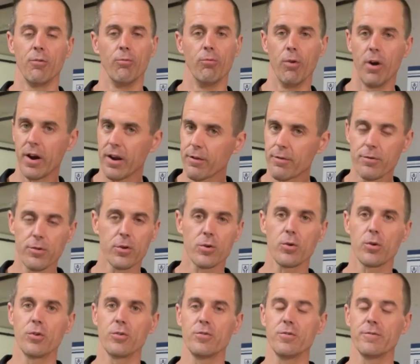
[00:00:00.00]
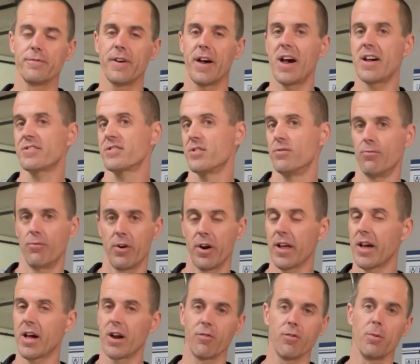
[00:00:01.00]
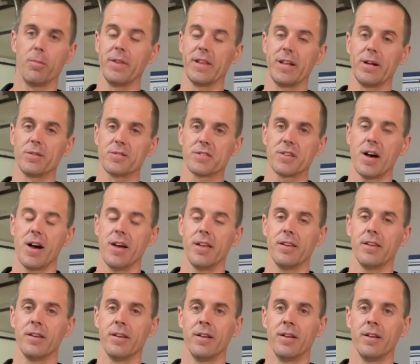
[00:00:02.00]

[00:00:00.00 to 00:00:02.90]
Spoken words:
running through the corner too fast and running out of room on the outside.